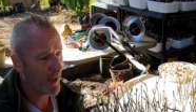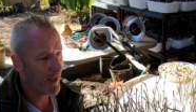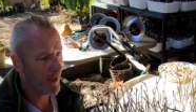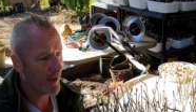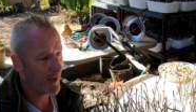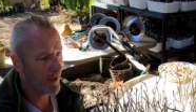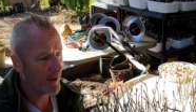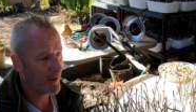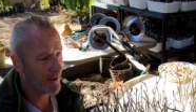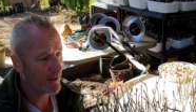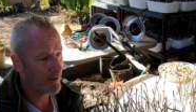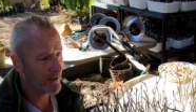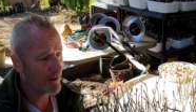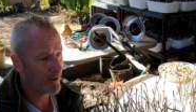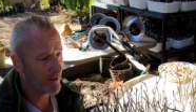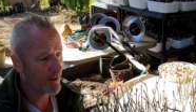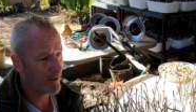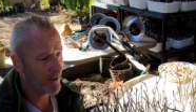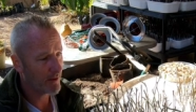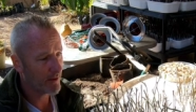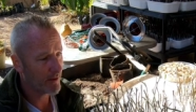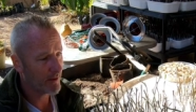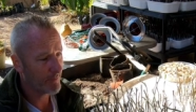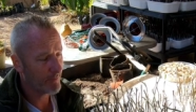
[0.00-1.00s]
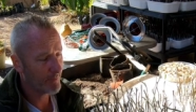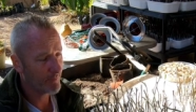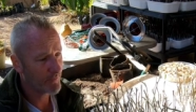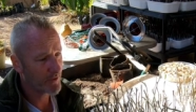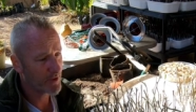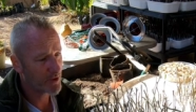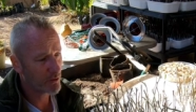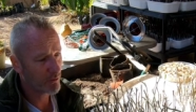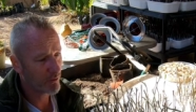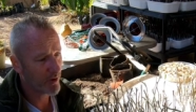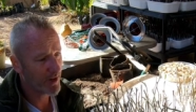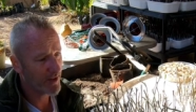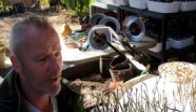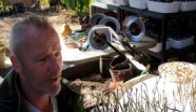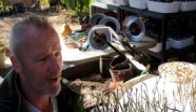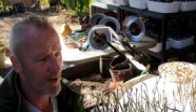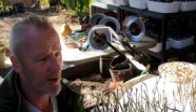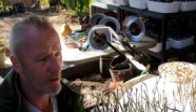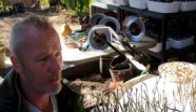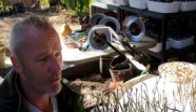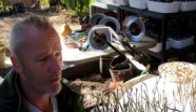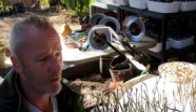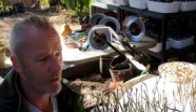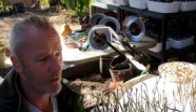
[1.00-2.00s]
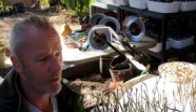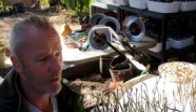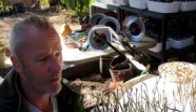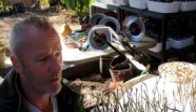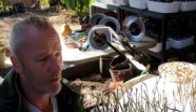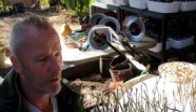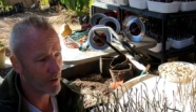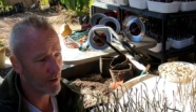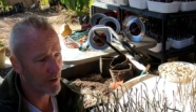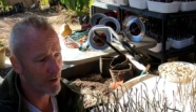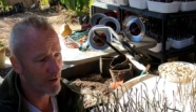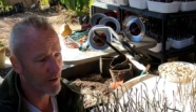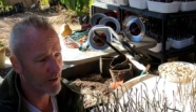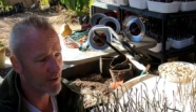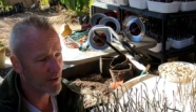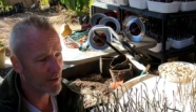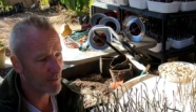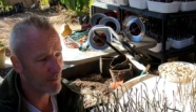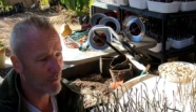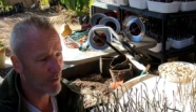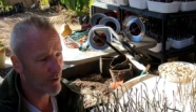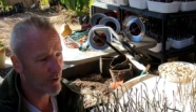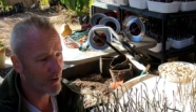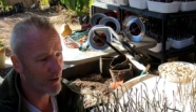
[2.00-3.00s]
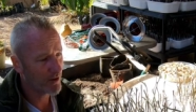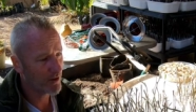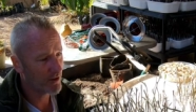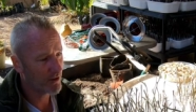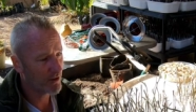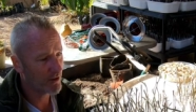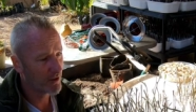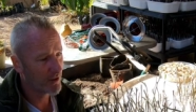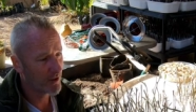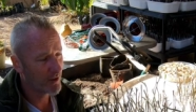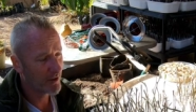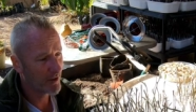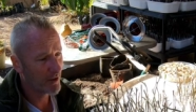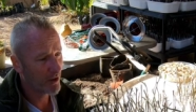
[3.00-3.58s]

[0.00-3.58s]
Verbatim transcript: And uh, so right now we're uh, somewhere